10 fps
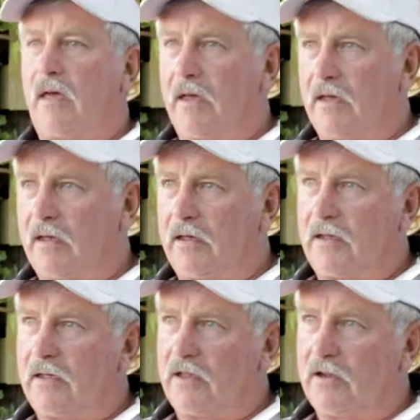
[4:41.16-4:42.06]

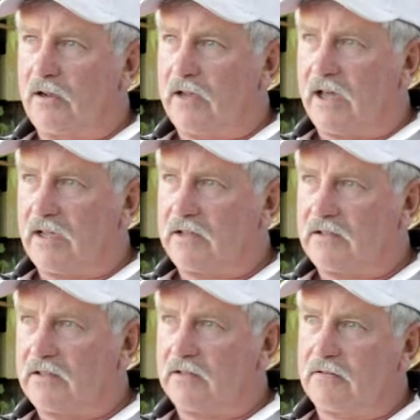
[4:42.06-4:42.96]
In the early days,
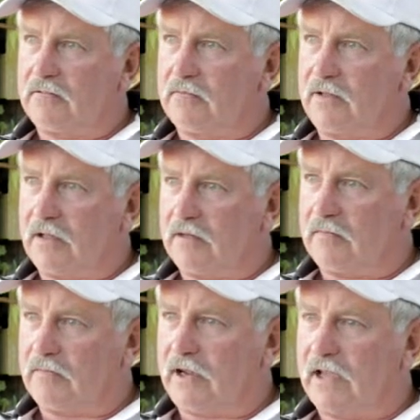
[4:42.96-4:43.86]
in
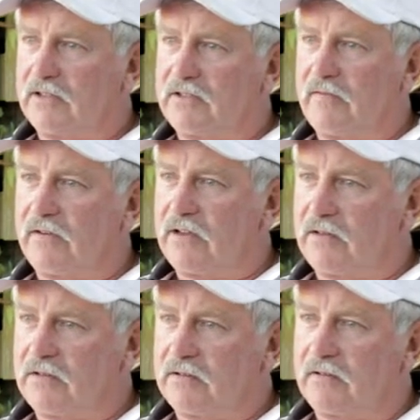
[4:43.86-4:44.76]
the late
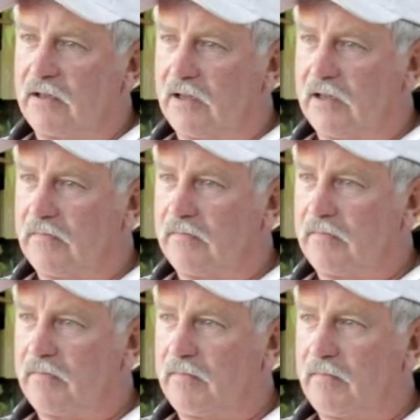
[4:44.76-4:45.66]
70s, a
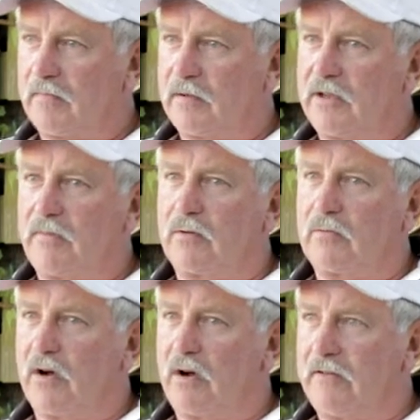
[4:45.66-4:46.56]
typical
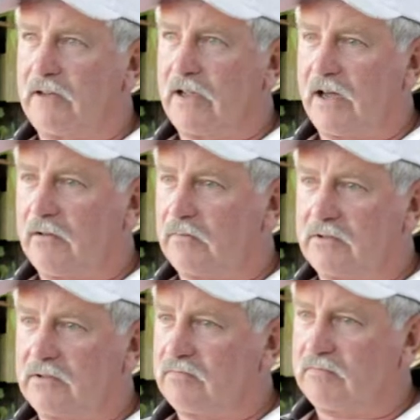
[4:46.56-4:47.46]
diving day
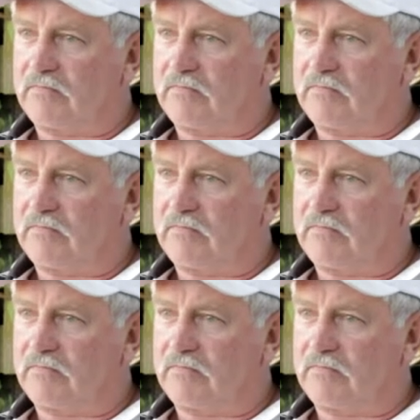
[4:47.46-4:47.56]
was